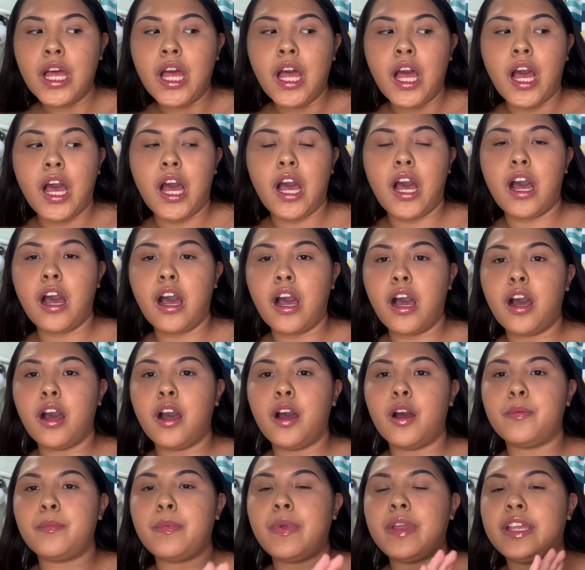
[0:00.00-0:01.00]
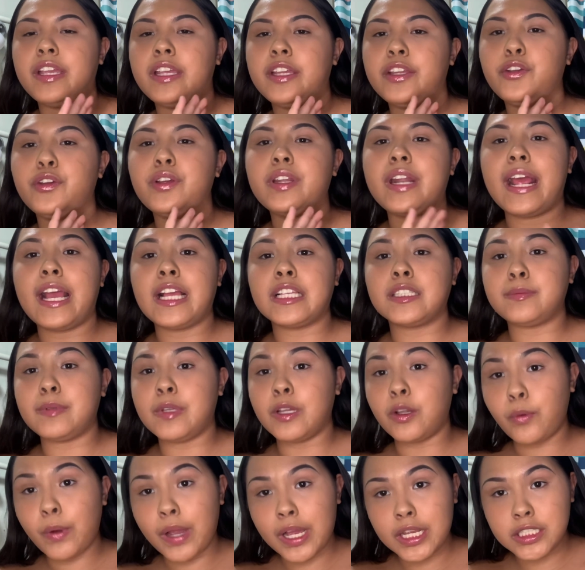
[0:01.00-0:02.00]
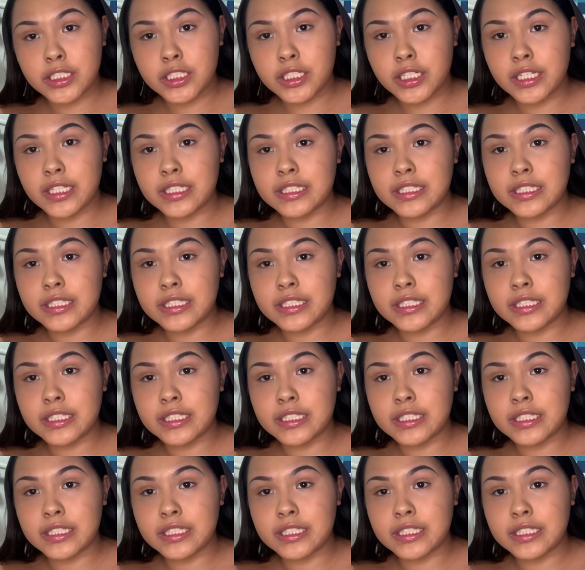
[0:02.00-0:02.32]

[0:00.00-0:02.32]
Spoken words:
You can ask me questions.